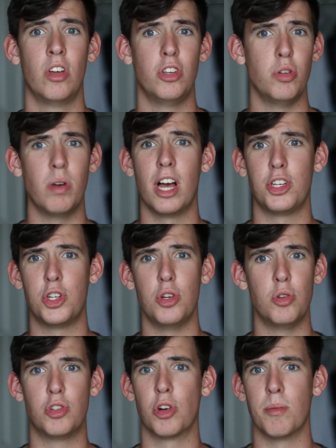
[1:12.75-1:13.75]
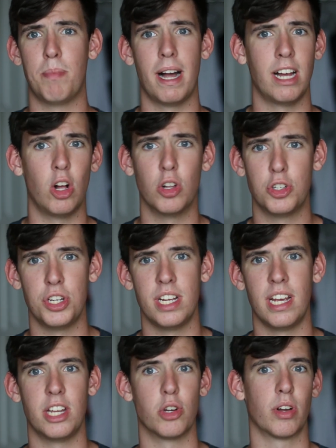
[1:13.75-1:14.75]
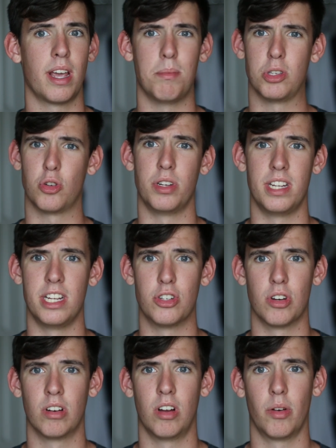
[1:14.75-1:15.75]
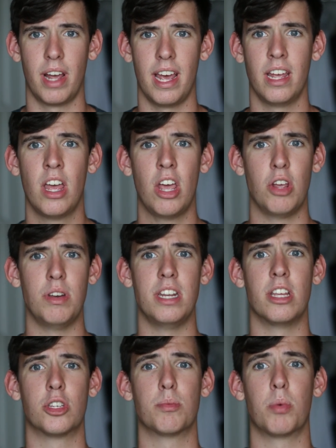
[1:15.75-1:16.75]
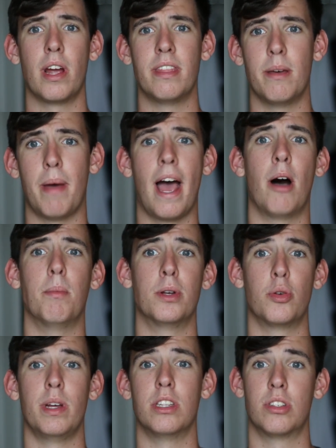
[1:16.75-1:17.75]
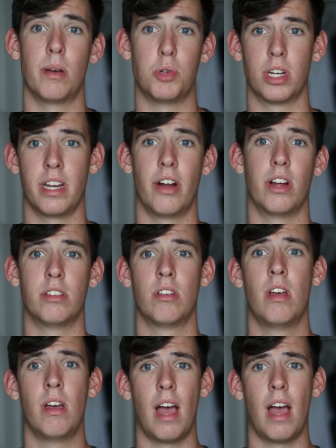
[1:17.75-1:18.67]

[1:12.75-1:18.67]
Do not choose your biology and your chemistry teacher, okay? You need to spread them out between subject areas.